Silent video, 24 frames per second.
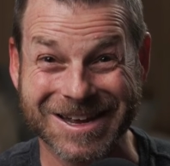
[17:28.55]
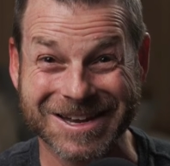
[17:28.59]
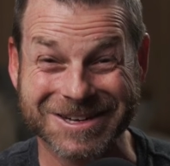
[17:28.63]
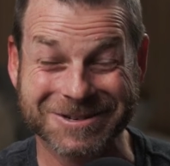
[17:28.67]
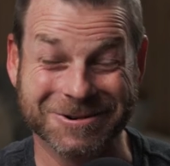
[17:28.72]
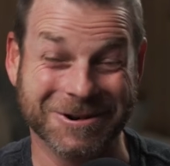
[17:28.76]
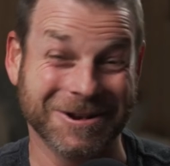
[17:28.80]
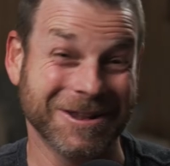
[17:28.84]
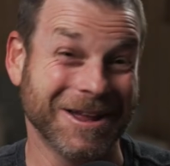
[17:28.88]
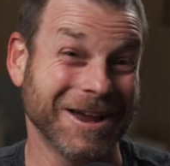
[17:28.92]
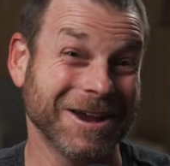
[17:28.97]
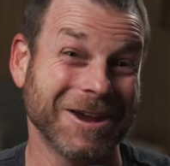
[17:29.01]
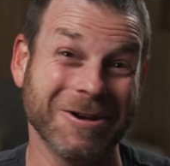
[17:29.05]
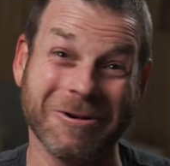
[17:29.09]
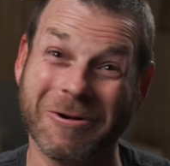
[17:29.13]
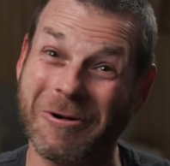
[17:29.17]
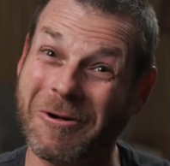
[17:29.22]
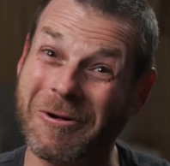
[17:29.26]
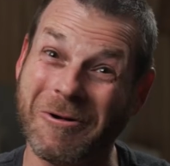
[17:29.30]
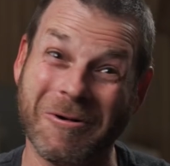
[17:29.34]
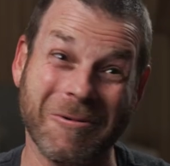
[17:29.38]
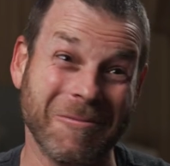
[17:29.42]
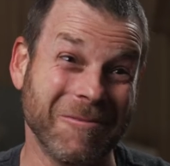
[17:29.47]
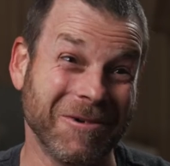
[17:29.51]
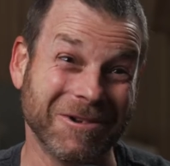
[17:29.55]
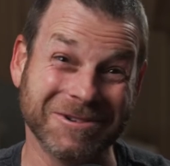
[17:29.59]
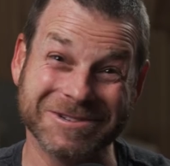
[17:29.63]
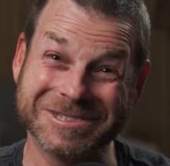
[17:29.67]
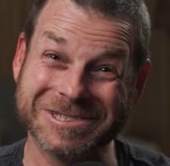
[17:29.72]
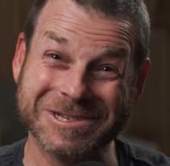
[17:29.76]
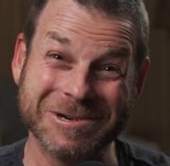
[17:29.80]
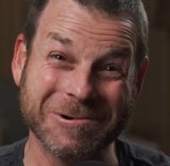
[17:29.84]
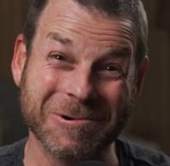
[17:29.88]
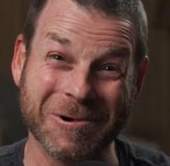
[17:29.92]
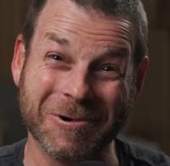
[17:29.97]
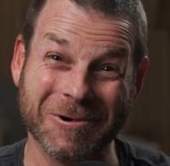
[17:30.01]
Sort of like you're
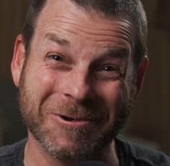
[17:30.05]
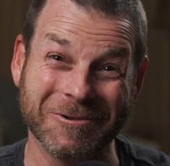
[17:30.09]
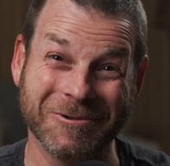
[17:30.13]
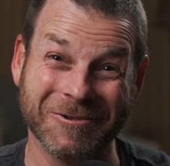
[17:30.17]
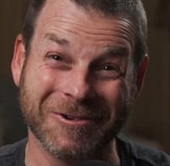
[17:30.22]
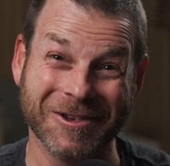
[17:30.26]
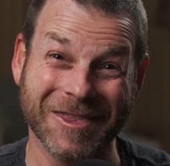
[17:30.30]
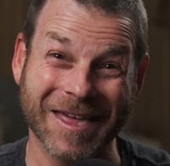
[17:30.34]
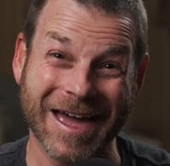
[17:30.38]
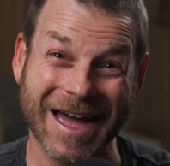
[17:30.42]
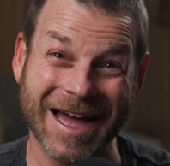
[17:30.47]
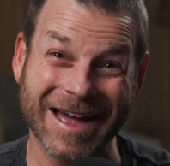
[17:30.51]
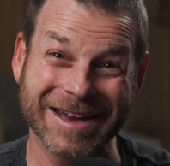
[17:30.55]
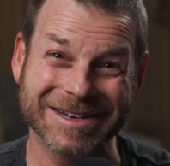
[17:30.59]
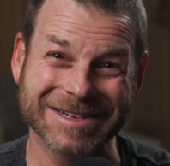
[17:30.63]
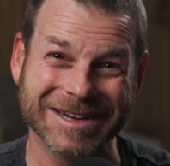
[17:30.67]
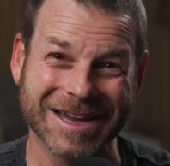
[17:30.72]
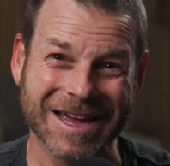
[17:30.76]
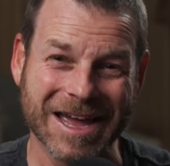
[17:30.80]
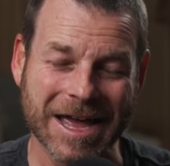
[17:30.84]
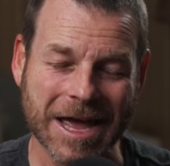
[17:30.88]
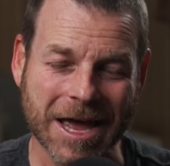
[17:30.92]
almost too old for that.